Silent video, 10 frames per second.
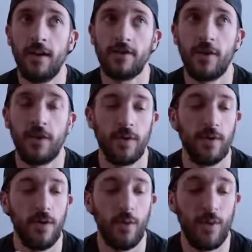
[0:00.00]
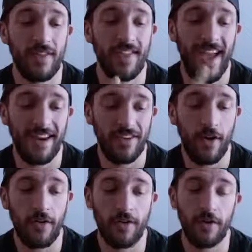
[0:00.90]
So with the added
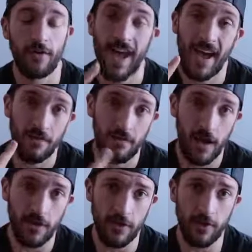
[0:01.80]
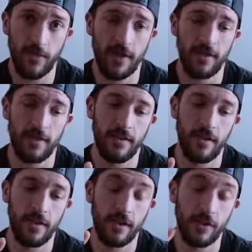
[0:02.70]
cardio, the added volume,
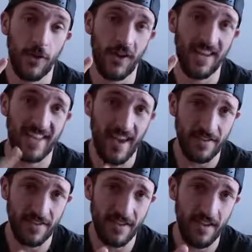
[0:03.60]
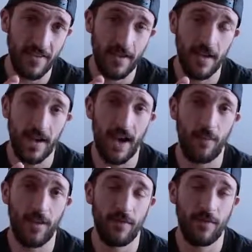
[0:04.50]
the caloric deficit, I
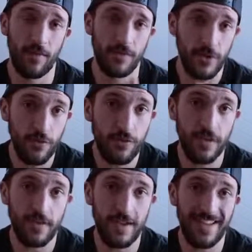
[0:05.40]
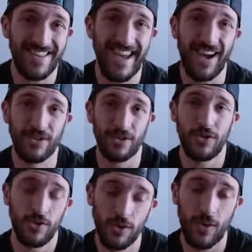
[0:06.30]
went from 250 down to
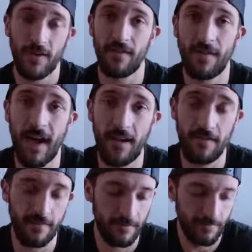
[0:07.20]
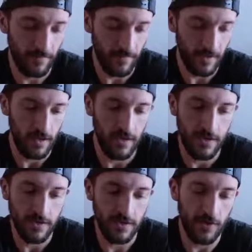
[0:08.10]
225.
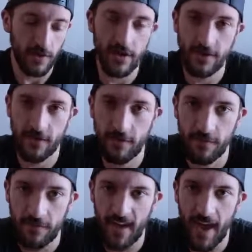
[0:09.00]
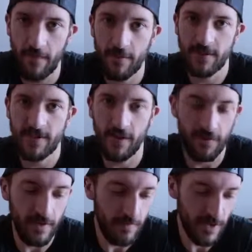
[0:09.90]
So here's a fat
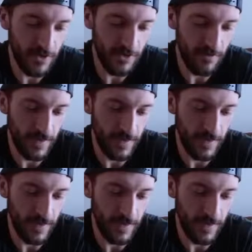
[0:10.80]
selfie picture of